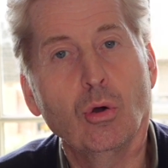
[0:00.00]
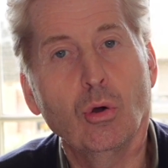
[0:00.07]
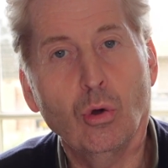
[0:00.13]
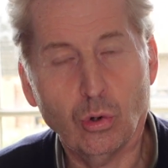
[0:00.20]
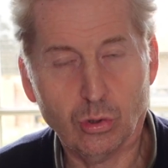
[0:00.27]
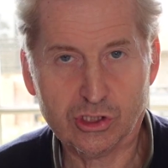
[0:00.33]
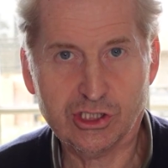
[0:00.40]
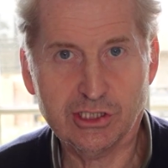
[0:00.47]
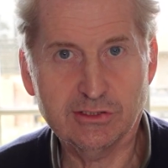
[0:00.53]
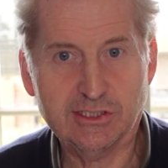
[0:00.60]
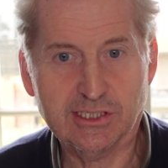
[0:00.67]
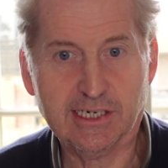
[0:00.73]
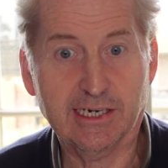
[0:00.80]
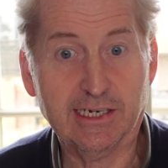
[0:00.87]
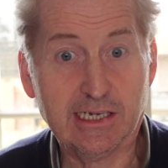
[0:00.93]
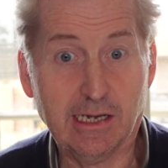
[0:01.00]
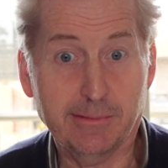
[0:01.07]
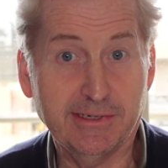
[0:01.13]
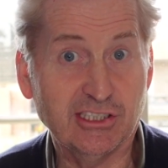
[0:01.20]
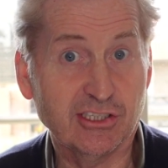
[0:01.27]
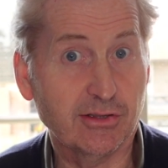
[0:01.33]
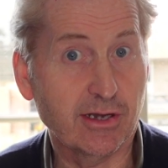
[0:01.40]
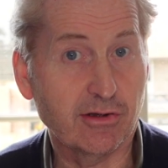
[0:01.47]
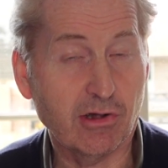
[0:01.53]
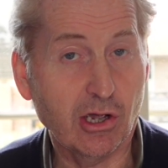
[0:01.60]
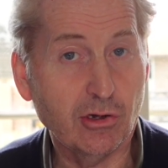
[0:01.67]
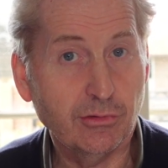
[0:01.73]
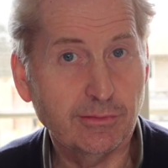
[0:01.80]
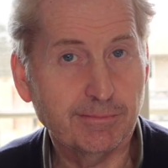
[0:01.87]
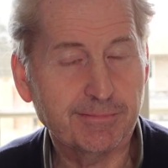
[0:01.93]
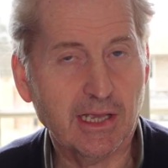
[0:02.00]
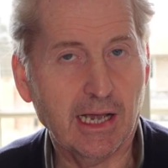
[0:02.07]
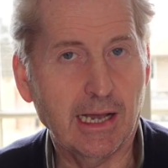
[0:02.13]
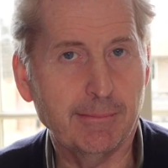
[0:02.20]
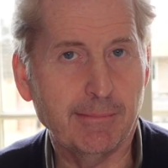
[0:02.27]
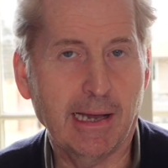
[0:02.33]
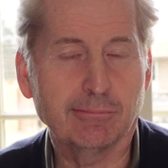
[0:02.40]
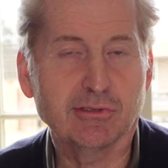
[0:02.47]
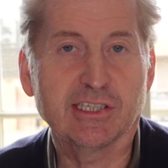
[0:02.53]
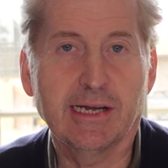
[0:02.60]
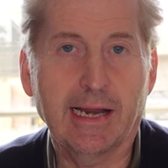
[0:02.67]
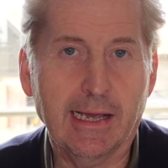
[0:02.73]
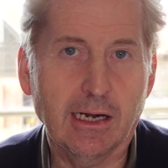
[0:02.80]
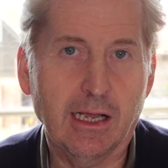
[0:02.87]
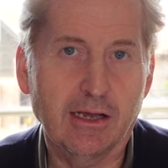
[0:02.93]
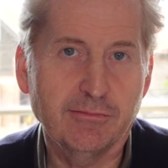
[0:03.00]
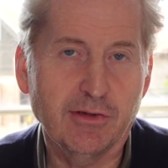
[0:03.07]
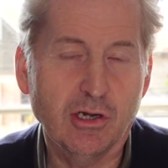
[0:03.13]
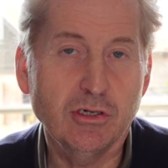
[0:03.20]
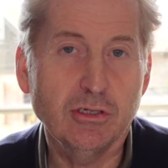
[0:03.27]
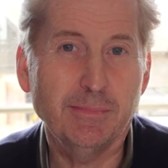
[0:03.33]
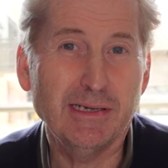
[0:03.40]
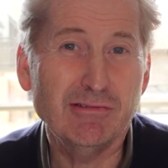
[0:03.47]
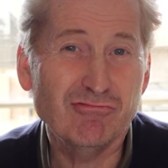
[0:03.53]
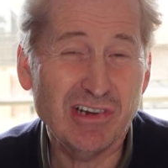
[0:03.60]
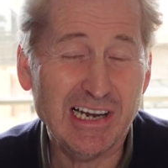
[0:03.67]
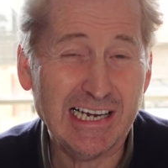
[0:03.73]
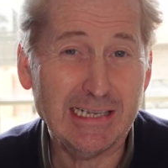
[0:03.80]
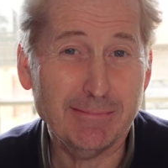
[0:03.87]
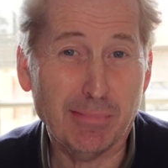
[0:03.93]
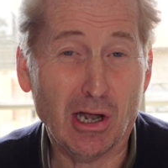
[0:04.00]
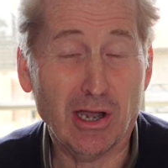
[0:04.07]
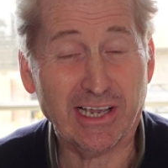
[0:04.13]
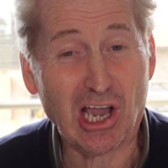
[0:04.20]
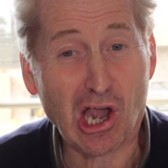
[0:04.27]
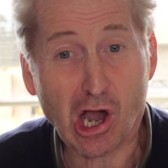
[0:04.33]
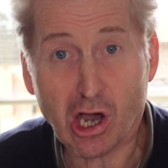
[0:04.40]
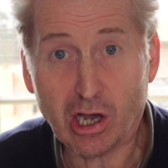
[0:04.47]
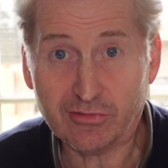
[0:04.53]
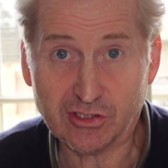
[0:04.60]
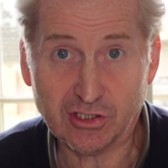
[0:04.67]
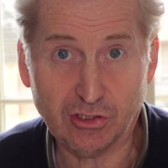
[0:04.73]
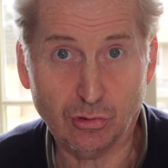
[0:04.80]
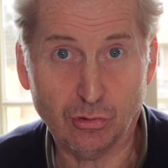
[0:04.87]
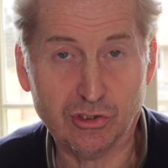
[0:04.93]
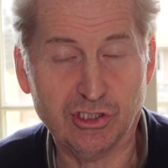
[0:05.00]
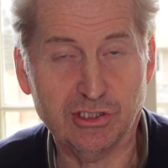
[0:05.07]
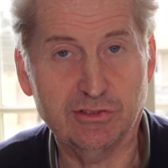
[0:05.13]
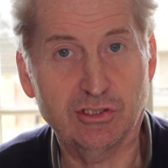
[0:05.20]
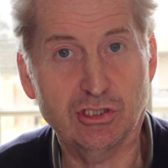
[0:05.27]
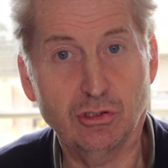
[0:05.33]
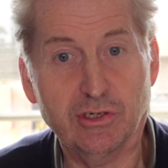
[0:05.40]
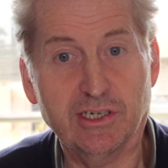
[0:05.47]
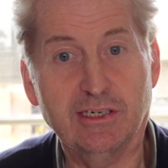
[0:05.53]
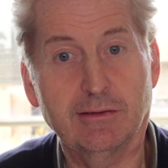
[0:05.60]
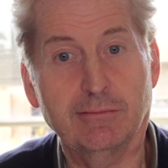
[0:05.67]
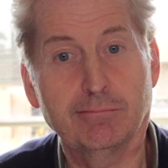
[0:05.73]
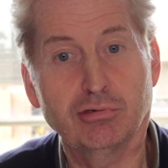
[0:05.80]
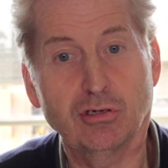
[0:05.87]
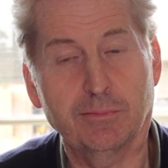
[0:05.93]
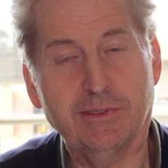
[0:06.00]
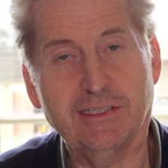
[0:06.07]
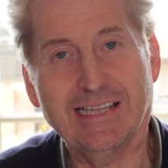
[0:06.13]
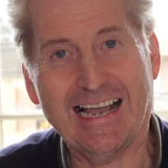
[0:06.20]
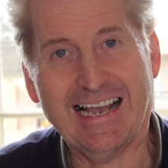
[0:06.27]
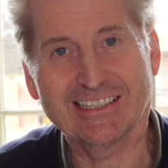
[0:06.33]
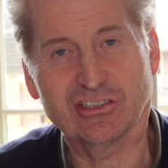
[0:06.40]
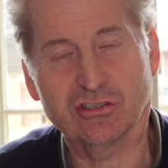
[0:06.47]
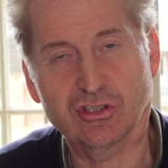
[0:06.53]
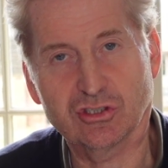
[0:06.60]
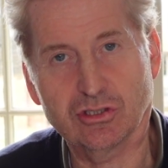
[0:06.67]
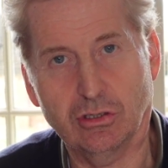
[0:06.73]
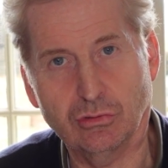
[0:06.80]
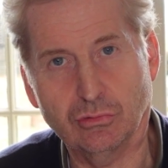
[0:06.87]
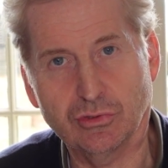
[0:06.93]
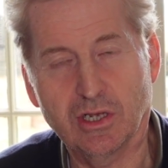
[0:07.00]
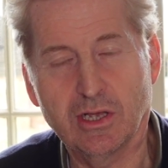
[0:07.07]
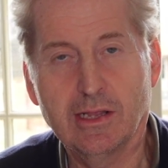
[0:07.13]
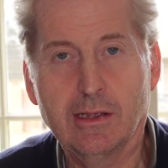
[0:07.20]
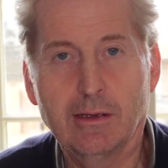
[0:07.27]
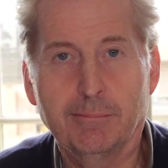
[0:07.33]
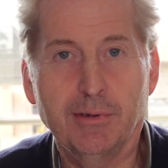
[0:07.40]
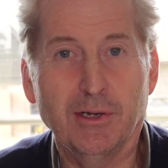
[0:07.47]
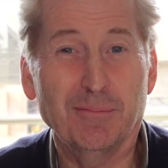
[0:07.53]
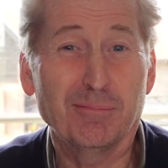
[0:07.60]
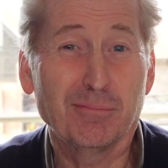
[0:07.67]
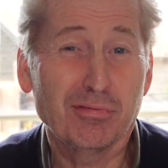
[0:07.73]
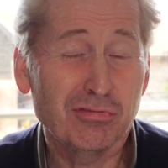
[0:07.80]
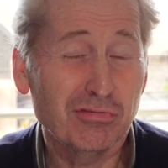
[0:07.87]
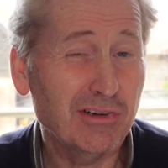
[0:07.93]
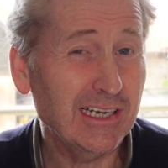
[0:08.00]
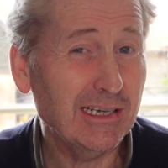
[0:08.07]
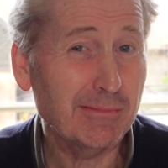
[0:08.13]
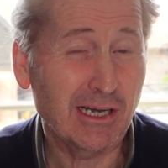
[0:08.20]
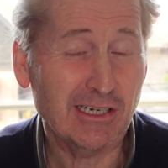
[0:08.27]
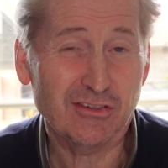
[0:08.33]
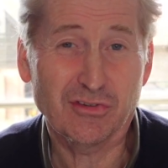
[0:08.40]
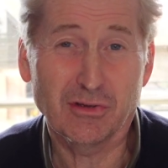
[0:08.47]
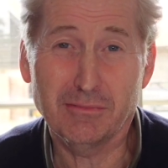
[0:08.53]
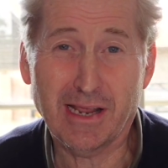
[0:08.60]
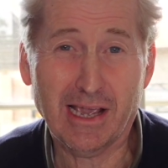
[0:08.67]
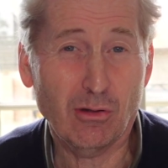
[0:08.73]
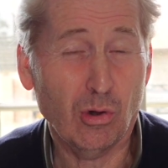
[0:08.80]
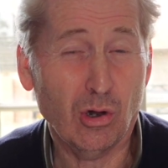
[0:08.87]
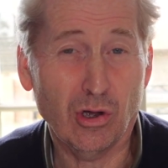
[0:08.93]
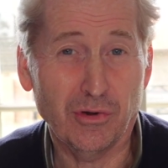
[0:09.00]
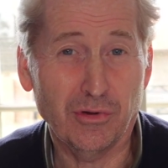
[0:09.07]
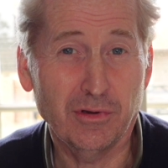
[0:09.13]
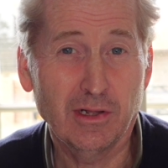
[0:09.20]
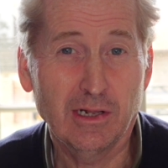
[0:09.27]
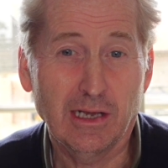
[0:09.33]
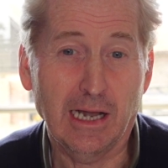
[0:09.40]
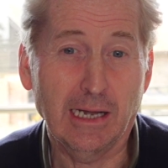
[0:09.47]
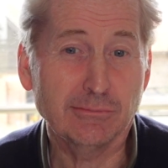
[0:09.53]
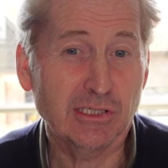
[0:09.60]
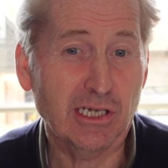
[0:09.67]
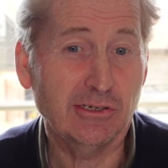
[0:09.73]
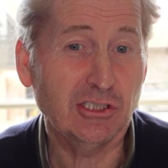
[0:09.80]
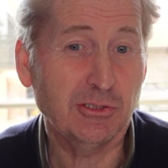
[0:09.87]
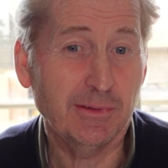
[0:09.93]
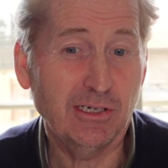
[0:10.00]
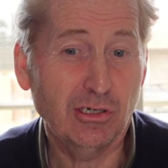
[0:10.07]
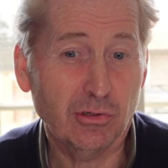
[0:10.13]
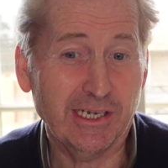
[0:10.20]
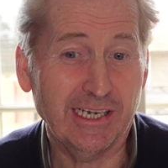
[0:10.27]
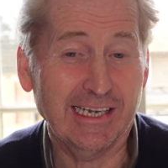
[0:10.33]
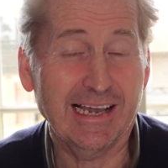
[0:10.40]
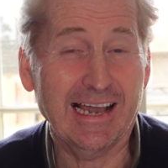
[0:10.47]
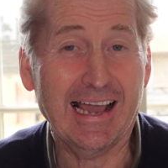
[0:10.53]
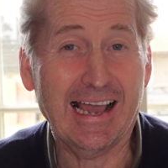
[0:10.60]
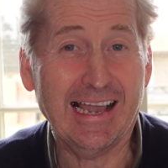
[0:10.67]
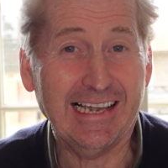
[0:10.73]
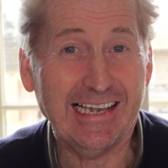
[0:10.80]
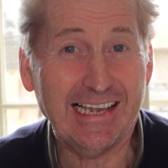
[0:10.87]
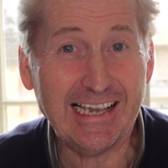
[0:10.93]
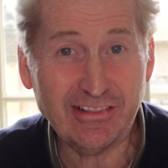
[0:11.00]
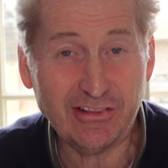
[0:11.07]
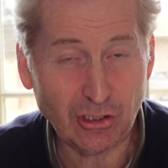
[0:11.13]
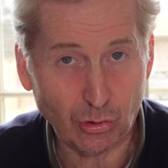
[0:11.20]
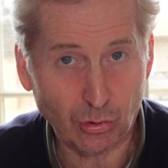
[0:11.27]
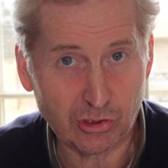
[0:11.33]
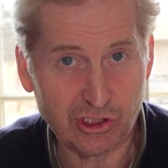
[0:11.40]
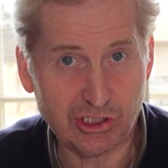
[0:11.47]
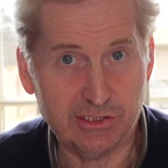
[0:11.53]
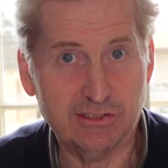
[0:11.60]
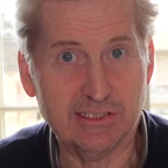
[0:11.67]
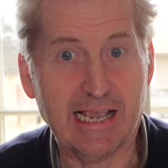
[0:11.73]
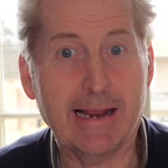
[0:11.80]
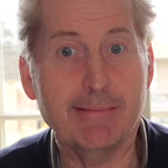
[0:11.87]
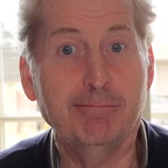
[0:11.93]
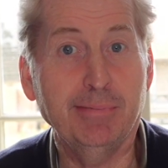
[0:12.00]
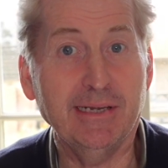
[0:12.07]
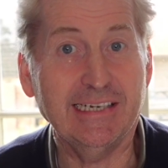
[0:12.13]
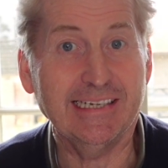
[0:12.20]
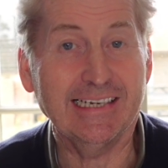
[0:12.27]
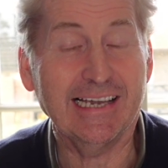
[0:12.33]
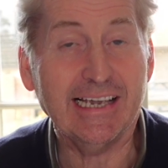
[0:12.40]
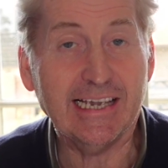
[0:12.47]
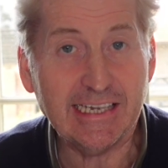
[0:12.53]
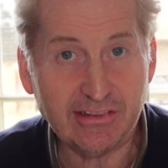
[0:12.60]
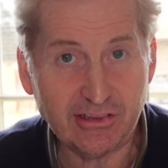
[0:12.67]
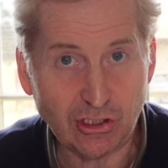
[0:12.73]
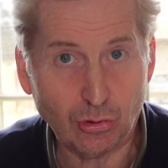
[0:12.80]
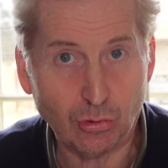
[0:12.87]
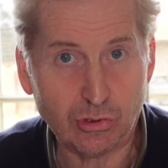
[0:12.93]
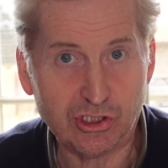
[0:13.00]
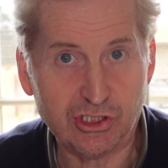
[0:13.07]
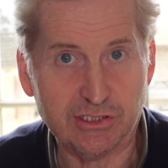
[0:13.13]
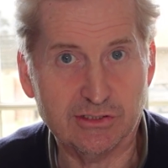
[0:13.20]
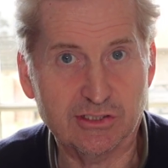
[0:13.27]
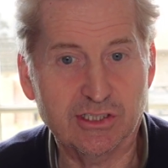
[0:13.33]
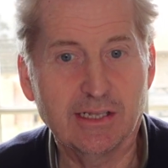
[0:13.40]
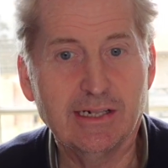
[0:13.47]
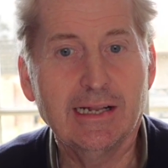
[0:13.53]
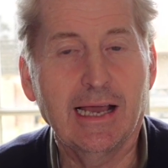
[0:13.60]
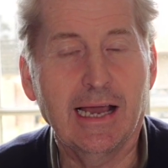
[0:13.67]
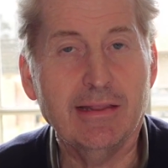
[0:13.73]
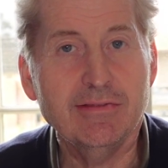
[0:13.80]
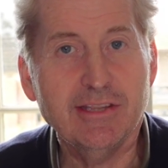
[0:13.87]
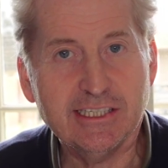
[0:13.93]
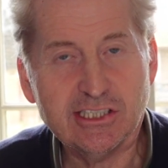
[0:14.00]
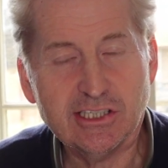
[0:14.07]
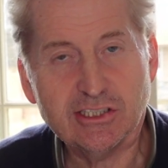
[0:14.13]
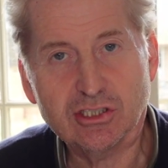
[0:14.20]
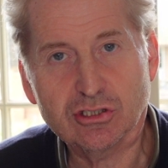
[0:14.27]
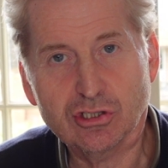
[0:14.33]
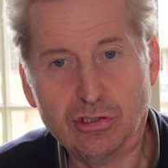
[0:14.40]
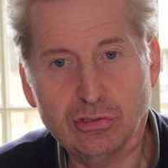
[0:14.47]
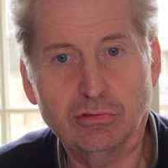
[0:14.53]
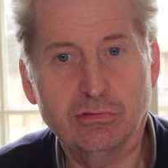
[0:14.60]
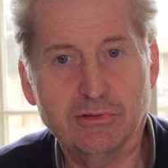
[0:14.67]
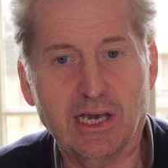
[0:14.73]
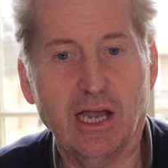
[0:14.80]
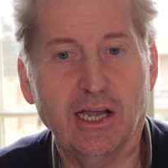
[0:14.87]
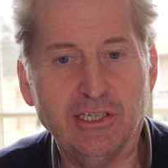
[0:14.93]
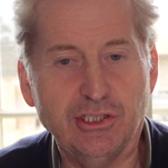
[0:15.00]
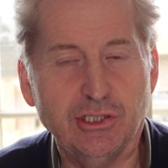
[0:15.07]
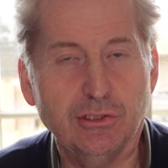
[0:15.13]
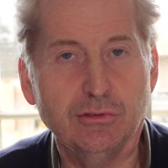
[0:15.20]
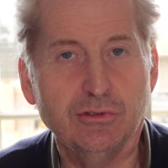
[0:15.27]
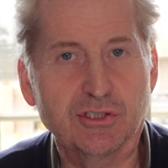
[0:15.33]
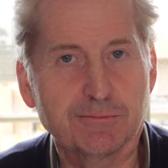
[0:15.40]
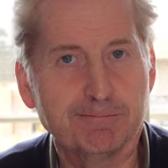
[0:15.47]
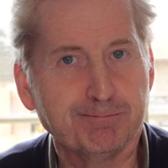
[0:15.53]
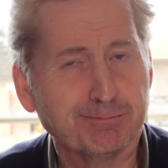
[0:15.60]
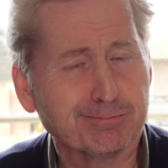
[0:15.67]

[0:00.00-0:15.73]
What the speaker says: Auctions are going to come into their own. Up to now, I've only been really buying after the auctions, looking at property that hasn't sold. But pretty much from now on, I'm going to be looking in the auctions and bidding in the auctions. And this is a tool that I use